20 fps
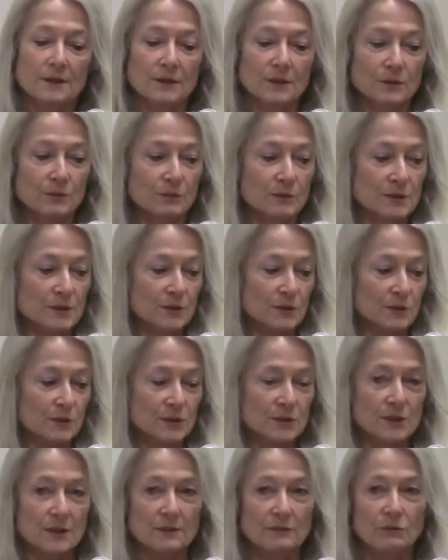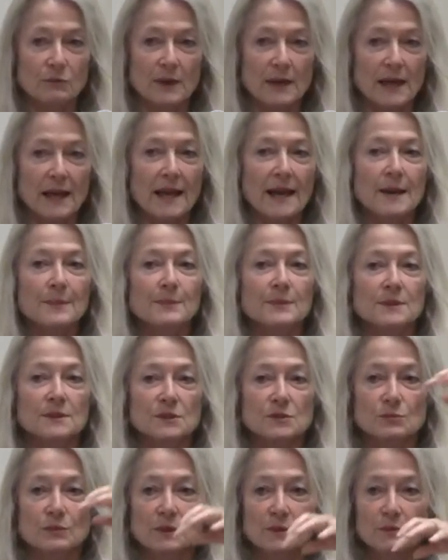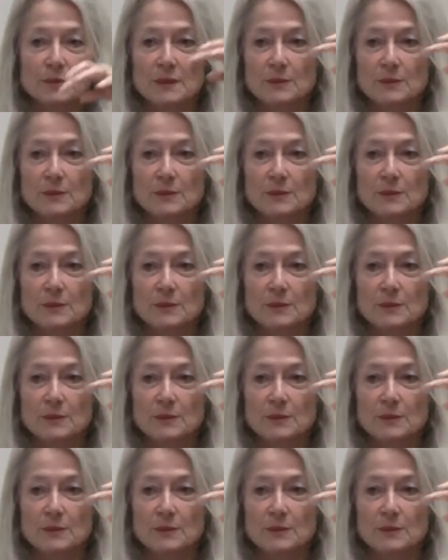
the results of what happens when